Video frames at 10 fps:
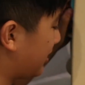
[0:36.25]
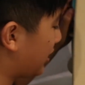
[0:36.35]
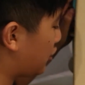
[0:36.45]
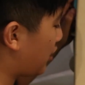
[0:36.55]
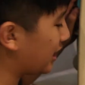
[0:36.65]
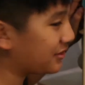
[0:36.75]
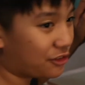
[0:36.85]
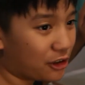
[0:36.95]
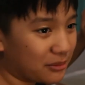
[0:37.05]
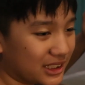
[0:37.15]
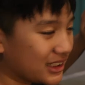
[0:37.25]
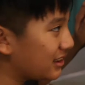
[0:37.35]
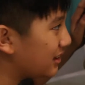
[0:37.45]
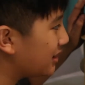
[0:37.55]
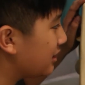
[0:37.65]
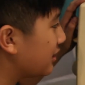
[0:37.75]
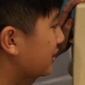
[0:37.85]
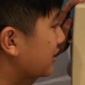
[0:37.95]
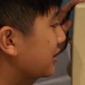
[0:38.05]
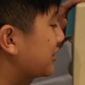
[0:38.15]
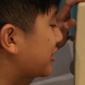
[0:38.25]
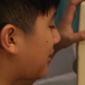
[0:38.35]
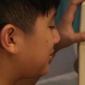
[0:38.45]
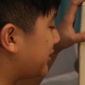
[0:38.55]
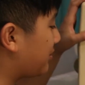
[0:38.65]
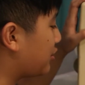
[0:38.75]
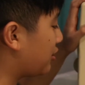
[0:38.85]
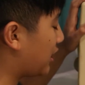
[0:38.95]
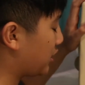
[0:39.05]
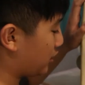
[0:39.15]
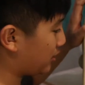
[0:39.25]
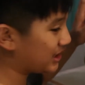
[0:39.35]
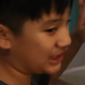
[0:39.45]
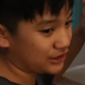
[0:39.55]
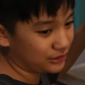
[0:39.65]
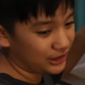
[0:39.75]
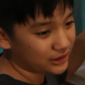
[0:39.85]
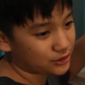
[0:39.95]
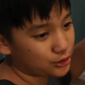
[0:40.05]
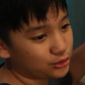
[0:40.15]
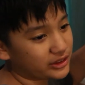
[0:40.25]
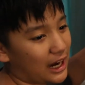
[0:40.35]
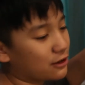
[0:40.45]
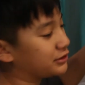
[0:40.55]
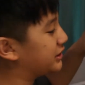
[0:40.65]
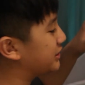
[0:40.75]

the transformer. Steps up 220 to 2000.